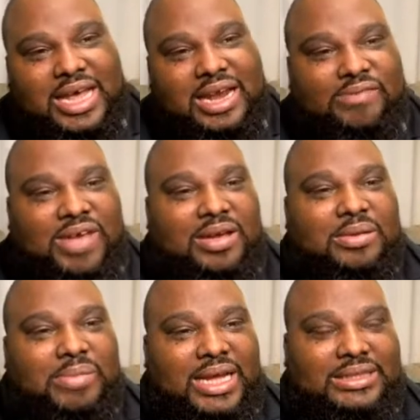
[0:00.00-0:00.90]
and I found
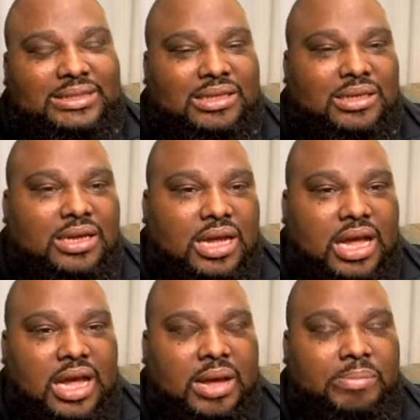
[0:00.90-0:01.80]
the Mansa
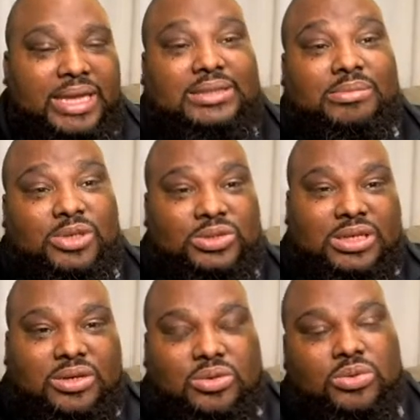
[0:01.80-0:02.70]

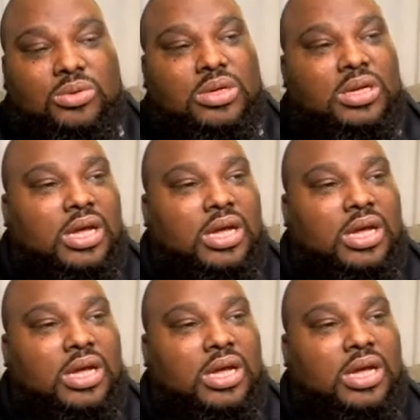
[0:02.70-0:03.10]
Musa, who